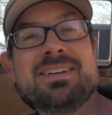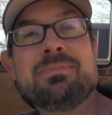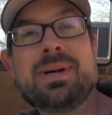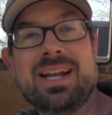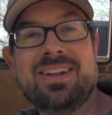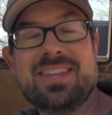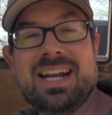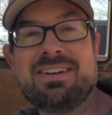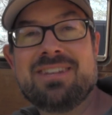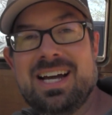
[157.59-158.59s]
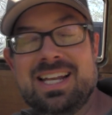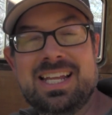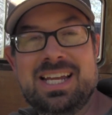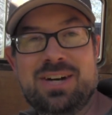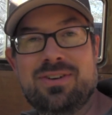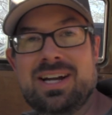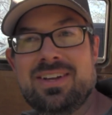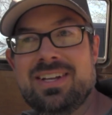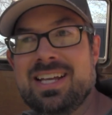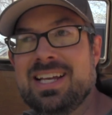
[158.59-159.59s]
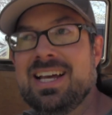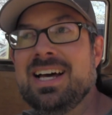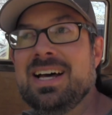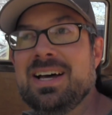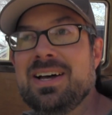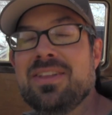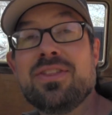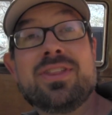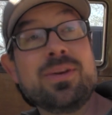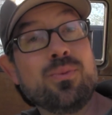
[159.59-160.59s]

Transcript: metal that I've got laying around. The